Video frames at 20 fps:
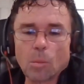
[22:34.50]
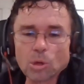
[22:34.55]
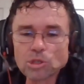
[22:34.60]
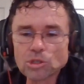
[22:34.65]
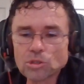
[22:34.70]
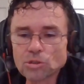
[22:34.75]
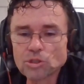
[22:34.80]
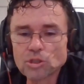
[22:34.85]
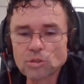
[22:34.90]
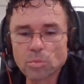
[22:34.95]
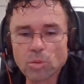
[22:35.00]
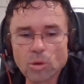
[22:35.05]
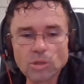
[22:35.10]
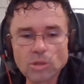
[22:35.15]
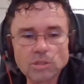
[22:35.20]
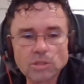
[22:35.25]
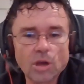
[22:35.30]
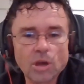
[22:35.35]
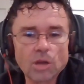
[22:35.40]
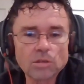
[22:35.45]
emotional
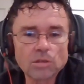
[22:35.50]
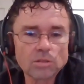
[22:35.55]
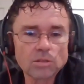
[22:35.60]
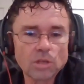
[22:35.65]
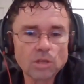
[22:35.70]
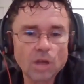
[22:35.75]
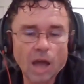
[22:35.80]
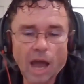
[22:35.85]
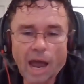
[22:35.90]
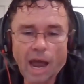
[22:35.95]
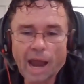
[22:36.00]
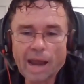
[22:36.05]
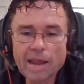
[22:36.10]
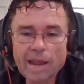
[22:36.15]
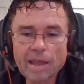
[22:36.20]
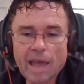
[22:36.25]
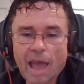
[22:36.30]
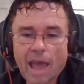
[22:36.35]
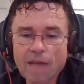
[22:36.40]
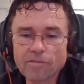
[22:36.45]
support dogs
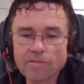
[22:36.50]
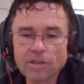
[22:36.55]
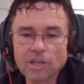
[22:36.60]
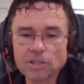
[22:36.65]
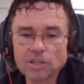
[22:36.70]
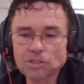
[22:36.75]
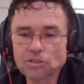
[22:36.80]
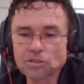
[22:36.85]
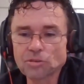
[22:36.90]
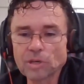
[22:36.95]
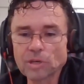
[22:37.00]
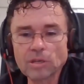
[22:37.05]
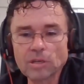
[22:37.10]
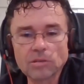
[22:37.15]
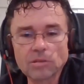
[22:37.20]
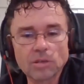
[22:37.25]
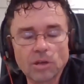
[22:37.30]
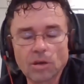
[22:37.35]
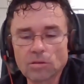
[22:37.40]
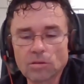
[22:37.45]
i have a
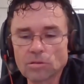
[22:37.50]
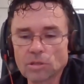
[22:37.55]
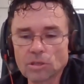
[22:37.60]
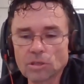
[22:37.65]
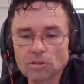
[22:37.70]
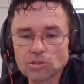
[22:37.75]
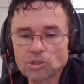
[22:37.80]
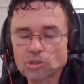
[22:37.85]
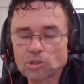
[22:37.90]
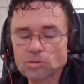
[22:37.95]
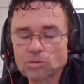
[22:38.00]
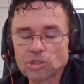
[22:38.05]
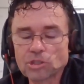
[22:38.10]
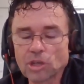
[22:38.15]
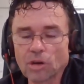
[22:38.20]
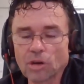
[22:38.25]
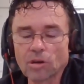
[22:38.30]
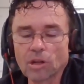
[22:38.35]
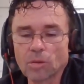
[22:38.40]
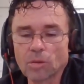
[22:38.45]
history you know little sh-
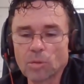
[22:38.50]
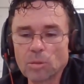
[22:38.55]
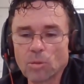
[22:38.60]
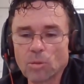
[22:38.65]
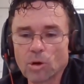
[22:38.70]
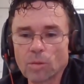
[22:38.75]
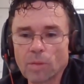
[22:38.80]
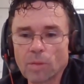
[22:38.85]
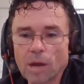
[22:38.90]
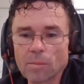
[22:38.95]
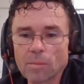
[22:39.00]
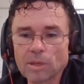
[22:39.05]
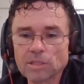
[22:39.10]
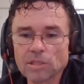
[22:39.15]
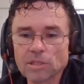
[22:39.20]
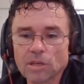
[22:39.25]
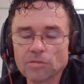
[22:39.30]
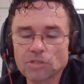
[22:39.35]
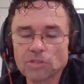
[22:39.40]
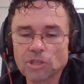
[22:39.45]
share a little bit more about
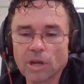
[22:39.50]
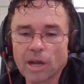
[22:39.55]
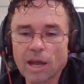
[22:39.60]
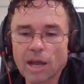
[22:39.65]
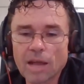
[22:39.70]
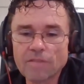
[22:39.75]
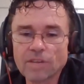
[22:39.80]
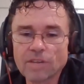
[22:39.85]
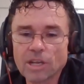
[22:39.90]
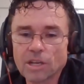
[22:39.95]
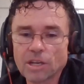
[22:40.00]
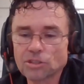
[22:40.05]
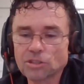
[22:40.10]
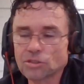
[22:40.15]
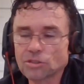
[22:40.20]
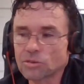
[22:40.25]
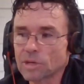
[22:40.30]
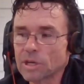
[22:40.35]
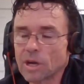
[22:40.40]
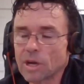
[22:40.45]
myself jay i have a
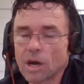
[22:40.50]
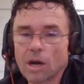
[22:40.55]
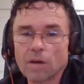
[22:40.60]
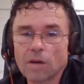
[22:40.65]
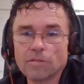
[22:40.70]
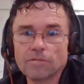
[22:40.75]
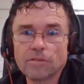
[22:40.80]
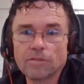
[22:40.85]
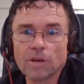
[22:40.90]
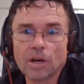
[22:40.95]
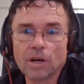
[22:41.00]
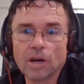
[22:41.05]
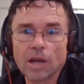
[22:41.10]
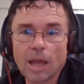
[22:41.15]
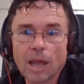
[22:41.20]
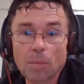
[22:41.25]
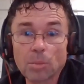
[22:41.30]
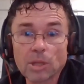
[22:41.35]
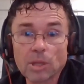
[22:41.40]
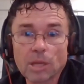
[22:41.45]
history of uh,
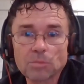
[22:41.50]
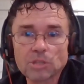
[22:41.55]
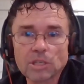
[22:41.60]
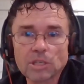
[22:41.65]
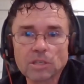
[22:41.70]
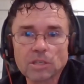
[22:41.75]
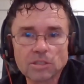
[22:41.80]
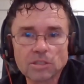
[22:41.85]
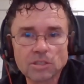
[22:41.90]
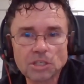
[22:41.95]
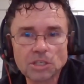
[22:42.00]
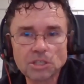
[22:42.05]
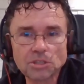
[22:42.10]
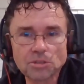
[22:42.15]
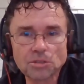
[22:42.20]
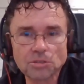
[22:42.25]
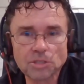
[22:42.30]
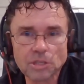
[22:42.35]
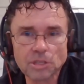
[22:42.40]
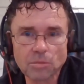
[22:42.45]
epilepsy and
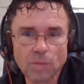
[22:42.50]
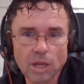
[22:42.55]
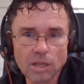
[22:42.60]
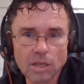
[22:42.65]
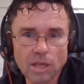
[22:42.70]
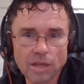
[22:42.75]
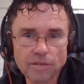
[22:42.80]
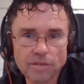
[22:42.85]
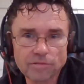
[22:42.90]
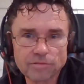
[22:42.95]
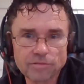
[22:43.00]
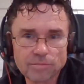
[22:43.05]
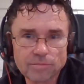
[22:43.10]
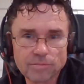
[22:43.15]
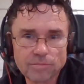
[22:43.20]
seizures in my life